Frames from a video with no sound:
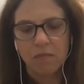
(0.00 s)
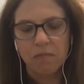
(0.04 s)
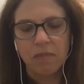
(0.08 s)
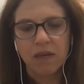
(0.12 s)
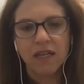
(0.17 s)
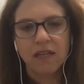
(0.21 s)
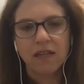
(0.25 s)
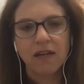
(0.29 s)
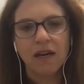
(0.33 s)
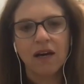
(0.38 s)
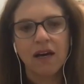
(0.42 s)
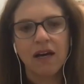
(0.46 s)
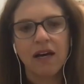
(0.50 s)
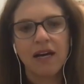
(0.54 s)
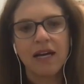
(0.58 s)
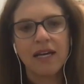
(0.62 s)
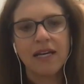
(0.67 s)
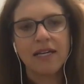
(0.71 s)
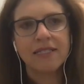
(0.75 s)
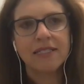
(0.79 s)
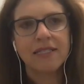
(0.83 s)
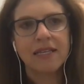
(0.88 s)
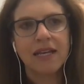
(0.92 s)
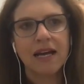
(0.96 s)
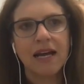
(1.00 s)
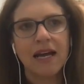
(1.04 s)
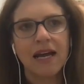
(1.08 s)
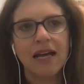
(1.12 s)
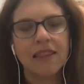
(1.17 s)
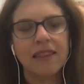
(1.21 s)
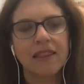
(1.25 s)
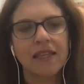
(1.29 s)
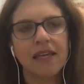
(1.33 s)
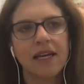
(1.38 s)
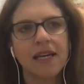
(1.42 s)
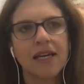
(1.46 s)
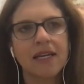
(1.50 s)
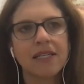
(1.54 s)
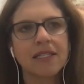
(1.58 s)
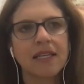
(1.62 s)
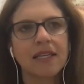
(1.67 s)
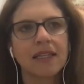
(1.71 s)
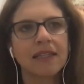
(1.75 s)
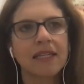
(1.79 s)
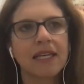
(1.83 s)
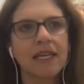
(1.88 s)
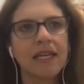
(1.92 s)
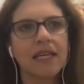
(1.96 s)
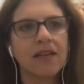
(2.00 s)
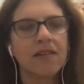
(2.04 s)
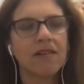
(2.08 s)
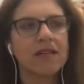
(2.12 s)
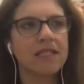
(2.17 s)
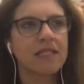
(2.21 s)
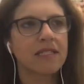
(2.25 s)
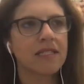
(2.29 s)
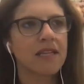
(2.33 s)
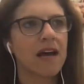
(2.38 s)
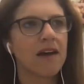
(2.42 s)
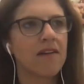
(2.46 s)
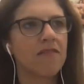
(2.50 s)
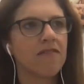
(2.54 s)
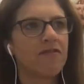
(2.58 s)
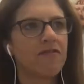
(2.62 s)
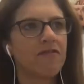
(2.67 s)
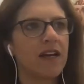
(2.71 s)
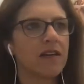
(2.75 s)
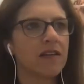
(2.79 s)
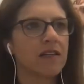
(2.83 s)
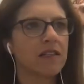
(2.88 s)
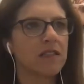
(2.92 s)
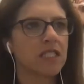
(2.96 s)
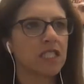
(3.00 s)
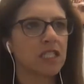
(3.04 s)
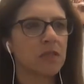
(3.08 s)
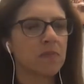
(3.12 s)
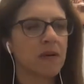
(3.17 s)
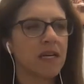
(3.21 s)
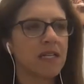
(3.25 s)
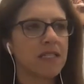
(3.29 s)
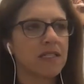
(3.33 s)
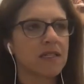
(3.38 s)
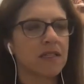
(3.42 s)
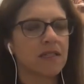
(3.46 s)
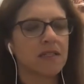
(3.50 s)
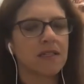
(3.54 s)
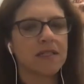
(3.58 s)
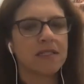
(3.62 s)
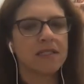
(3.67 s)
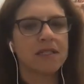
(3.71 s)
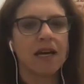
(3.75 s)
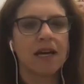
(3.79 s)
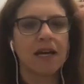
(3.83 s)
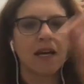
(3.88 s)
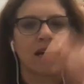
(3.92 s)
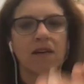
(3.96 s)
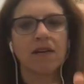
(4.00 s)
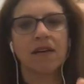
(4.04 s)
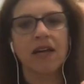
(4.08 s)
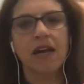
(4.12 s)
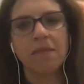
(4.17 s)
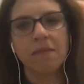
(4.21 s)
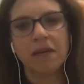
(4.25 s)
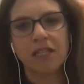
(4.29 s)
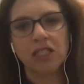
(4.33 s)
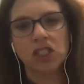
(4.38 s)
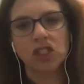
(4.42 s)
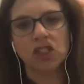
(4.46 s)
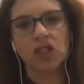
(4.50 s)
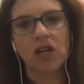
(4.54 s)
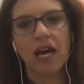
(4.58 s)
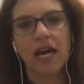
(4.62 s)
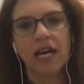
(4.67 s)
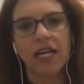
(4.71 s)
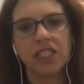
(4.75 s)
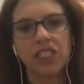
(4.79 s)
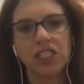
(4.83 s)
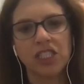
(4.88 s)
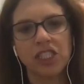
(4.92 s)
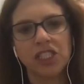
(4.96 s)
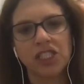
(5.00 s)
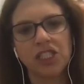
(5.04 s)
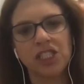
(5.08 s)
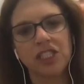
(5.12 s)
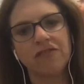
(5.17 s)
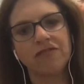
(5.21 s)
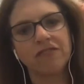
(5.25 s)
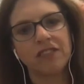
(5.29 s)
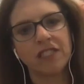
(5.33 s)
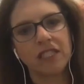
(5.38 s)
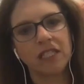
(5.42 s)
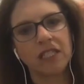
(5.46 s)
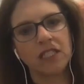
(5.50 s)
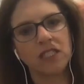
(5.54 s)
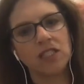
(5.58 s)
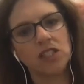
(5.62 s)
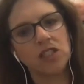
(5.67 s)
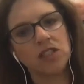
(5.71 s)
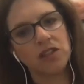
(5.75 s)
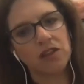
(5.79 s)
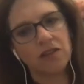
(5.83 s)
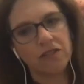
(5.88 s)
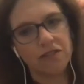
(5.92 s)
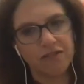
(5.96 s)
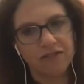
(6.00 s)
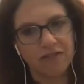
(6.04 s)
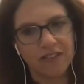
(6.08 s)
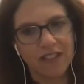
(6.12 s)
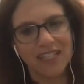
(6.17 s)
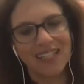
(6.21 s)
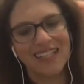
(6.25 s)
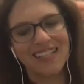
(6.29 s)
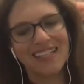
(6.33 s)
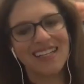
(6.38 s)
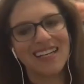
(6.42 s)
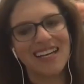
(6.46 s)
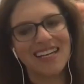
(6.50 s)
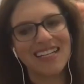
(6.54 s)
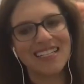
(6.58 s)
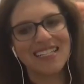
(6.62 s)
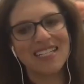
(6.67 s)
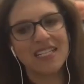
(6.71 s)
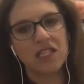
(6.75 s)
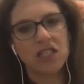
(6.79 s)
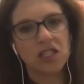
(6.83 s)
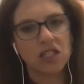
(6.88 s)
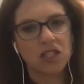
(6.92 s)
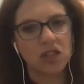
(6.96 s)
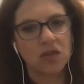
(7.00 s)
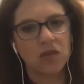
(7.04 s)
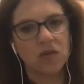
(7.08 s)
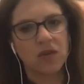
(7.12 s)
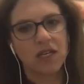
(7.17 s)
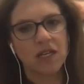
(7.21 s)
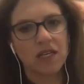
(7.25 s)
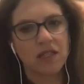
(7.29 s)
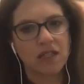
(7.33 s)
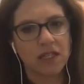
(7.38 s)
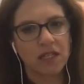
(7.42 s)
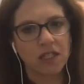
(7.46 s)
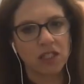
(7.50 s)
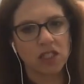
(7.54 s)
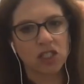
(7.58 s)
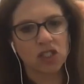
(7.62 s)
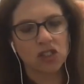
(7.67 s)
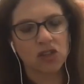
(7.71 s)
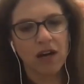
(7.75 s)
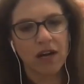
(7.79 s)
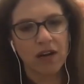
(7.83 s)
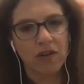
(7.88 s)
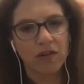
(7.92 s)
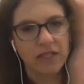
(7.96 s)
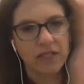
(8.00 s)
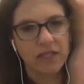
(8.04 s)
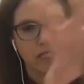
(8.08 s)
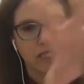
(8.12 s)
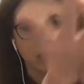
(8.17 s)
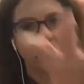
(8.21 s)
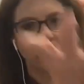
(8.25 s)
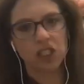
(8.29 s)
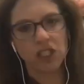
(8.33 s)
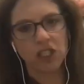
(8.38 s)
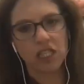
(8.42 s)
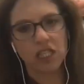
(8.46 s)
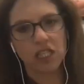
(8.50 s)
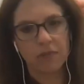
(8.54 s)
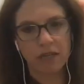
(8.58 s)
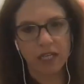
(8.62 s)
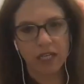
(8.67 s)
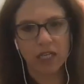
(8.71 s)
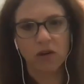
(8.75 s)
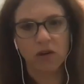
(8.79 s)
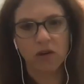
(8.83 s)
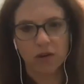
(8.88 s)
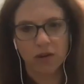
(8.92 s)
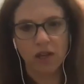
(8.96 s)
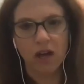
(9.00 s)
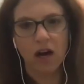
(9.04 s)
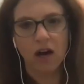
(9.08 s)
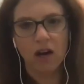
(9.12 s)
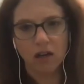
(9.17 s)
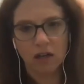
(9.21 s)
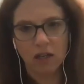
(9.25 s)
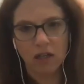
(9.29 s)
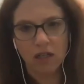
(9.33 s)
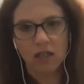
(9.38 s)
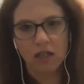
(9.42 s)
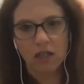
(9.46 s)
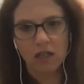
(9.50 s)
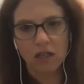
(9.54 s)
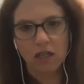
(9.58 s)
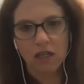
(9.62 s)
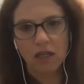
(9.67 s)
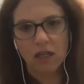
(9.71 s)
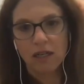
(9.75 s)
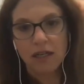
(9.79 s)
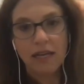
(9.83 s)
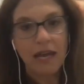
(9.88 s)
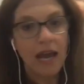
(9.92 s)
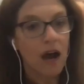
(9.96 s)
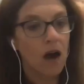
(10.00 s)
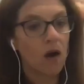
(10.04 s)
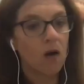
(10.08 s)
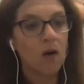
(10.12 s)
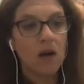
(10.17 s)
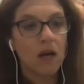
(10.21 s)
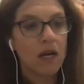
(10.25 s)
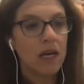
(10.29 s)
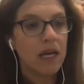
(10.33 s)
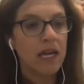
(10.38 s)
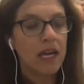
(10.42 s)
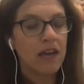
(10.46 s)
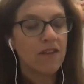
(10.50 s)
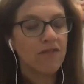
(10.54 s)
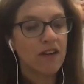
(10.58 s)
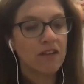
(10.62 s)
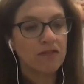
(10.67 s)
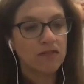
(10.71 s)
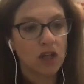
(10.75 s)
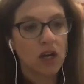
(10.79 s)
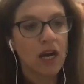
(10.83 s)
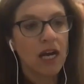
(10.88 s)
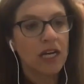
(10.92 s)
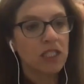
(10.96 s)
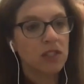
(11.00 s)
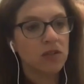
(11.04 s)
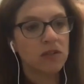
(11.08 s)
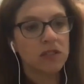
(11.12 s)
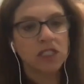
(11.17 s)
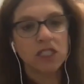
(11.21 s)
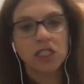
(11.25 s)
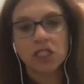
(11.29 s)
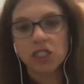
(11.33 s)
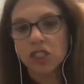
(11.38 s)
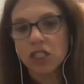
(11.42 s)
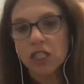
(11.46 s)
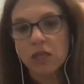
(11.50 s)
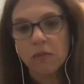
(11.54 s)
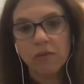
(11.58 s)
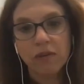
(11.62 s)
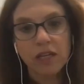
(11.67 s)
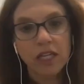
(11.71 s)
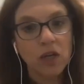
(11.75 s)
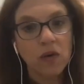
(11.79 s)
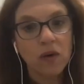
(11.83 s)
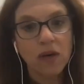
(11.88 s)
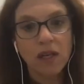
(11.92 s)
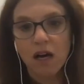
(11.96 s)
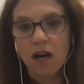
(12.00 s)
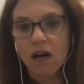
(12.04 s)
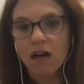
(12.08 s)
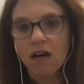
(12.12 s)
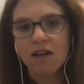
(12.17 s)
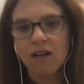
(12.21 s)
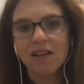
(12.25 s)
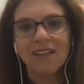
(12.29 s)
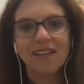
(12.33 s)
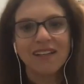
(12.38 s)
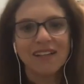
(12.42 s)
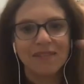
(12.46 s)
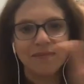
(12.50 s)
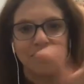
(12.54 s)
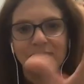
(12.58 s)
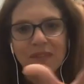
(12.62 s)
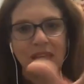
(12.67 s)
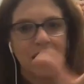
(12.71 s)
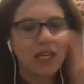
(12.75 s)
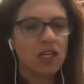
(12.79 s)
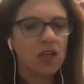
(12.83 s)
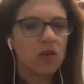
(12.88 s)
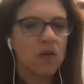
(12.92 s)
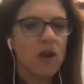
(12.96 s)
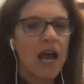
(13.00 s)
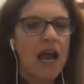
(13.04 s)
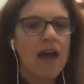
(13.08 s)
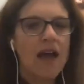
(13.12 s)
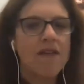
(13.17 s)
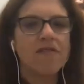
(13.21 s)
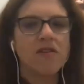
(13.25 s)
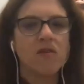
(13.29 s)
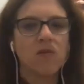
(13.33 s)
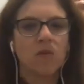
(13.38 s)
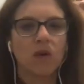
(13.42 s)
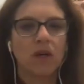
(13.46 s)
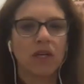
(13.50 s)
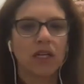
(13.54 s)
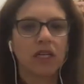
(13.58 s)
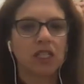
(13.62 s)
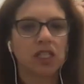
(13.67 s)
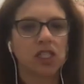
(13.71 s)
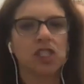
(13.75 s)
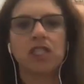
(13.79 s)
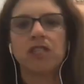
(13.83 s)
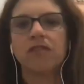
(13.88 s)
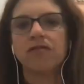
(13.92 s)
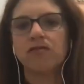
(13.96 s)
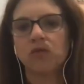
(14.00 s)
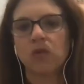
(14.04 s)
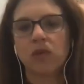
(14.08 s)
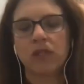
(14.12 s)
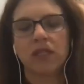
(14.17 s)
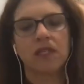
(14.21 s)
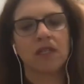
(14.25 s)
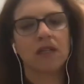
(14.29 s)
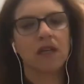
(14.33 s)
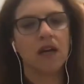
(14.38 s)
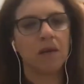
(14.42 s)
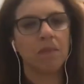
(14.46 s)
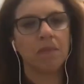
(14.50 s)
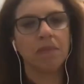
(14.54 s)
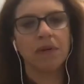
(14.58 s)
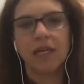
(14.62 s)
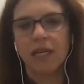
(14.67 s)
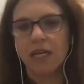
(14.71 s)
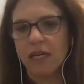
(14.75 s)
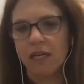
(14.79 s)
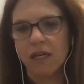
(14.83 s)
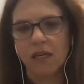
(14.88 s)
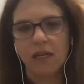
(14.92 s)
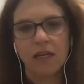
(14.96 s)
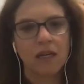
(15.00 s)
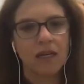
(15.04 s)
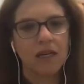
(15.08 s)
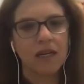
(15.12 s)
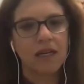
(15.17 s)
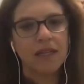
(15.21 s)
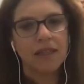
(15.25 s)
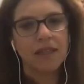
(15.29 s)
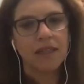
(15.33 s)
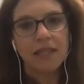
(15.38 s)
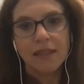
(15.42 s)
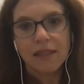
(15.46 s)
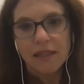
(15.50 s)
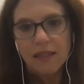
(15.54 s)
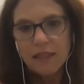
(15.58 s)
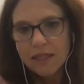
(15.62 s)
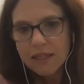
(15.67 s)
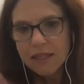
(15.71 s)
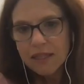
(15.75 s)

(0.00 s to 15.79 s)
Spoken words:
Because I think as a leader, it's not fair to just basically say, okay, my strategy shifted and you don't fit, and I didn't do anything to try to intentionally bring you along. Now, if I've tried to intentionally bring you along and you haven't wanted to shift with the company, then